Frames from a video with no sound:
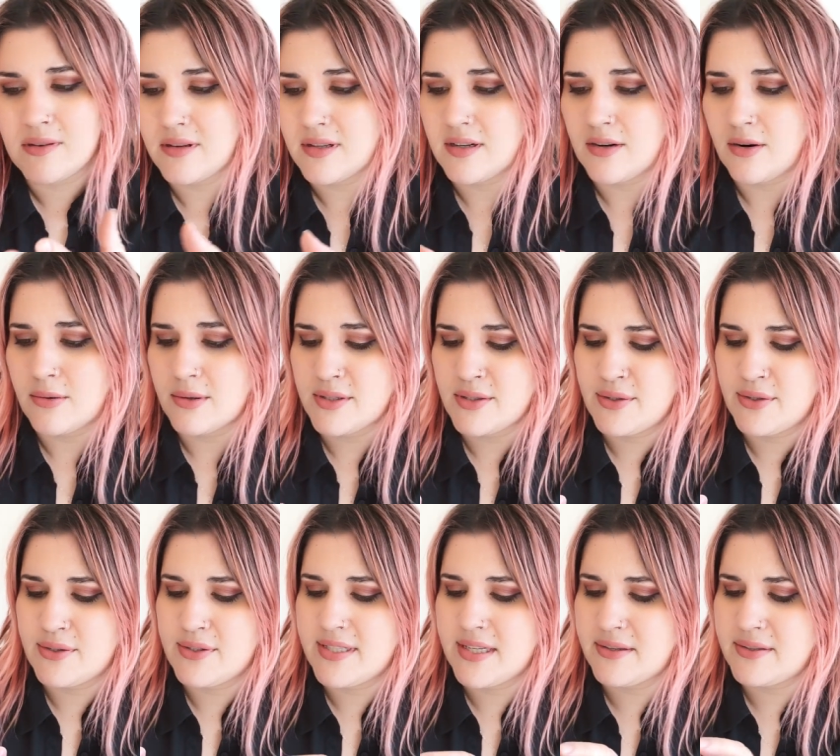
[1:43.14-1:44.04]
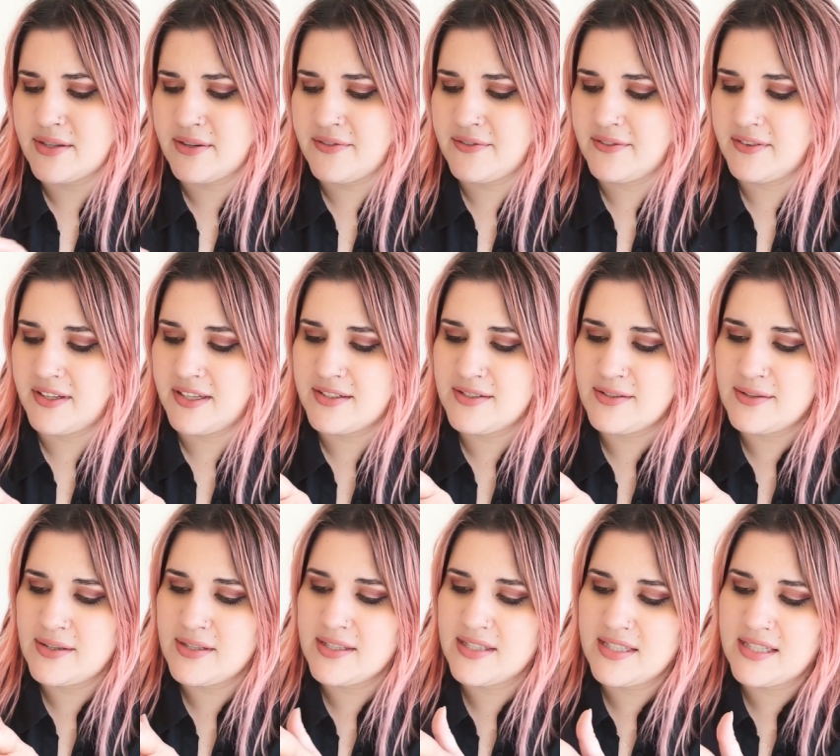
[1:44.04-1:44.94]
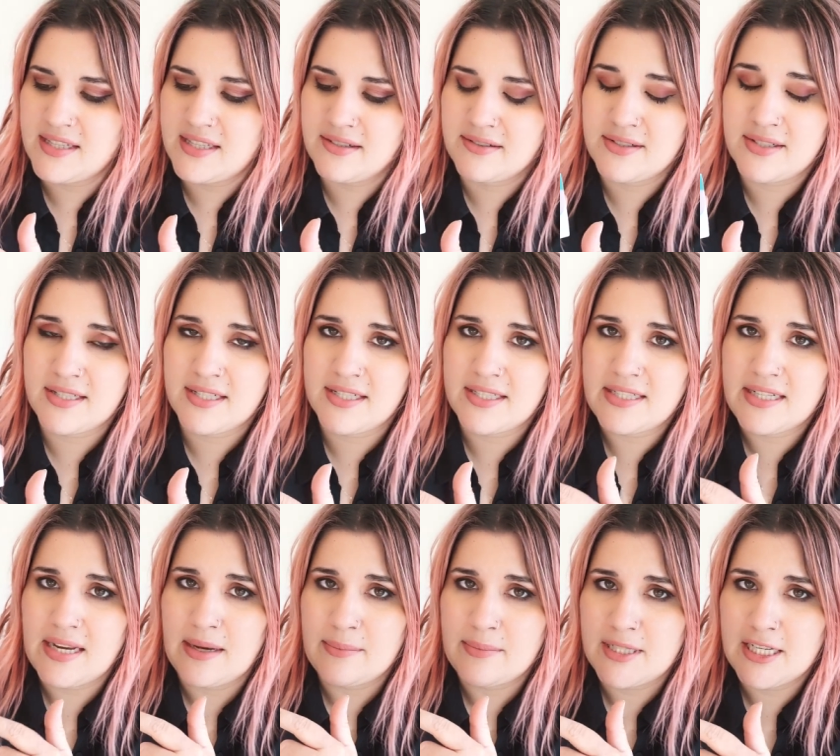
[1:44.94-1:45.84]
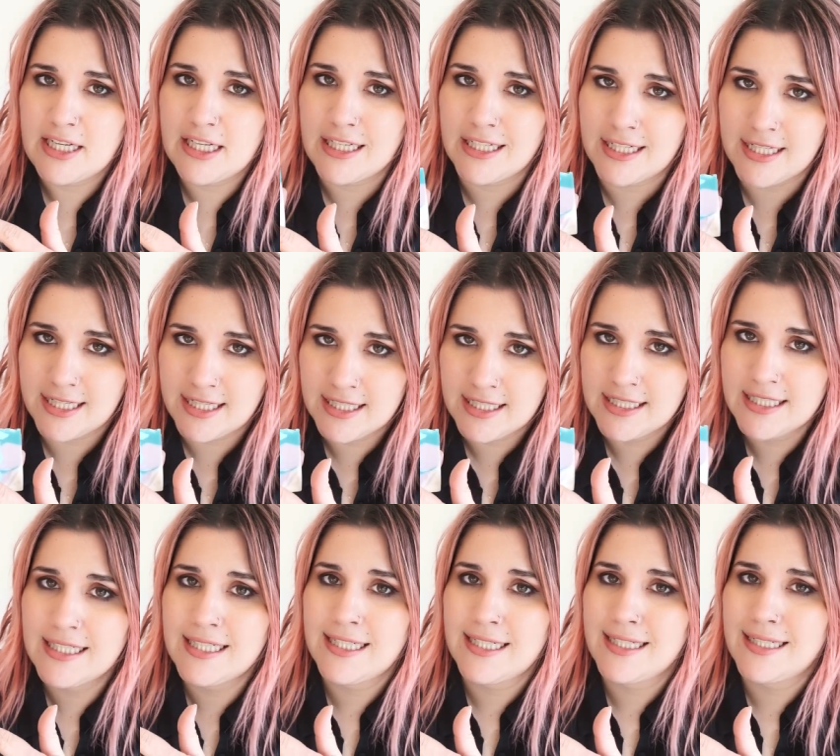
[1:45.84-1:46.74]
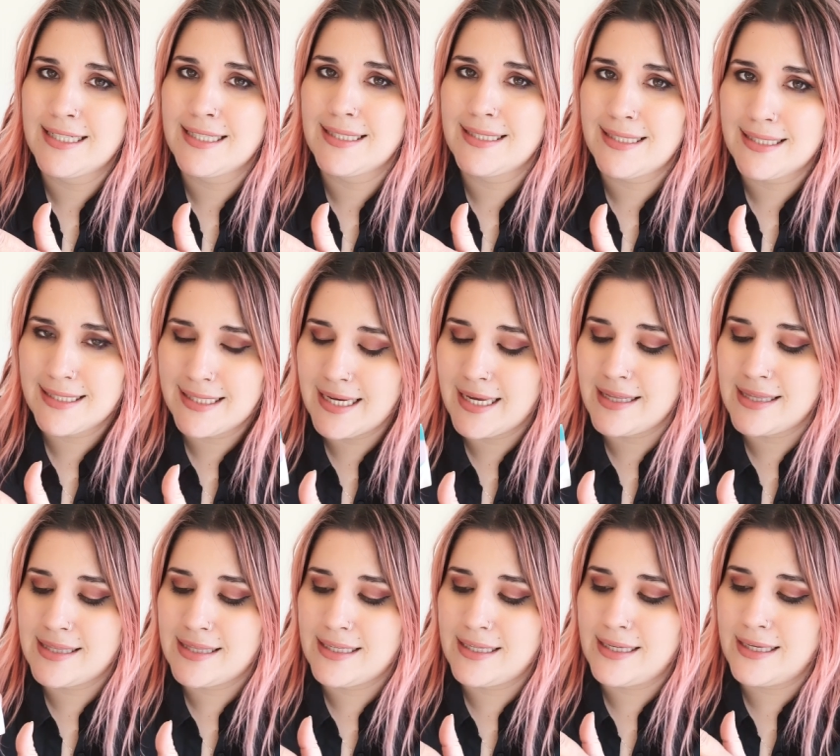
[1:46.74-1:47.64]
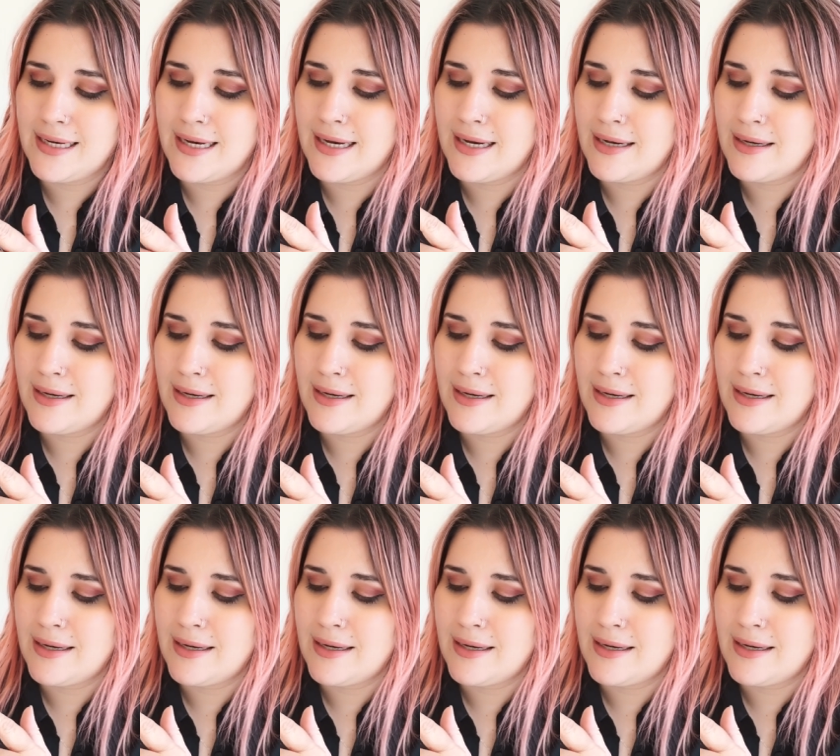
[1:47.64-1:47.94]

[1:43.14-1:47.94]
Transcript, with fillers: it always turns out differently. As you can see, there was an attempt here to get the